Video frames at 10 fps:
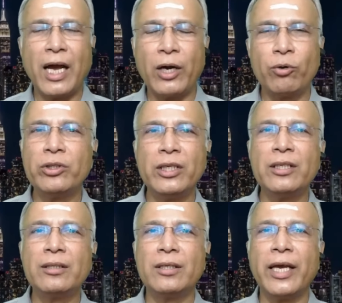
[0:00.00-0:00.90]
I don't
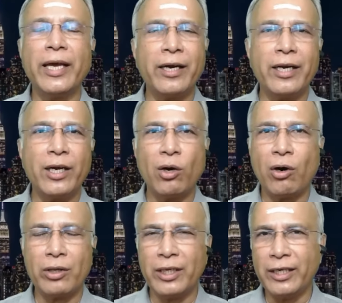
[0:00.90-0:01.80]
think Air India
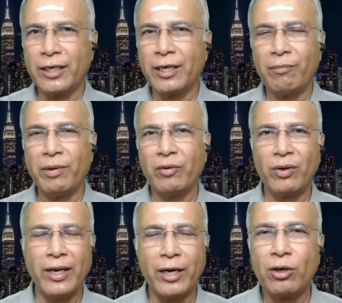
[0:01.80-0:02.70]
or the Indian government
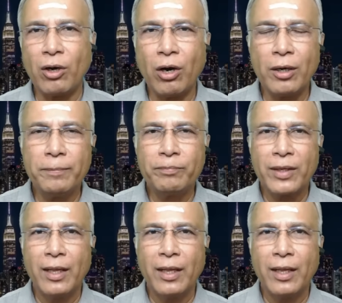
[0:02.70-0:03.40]
will let on,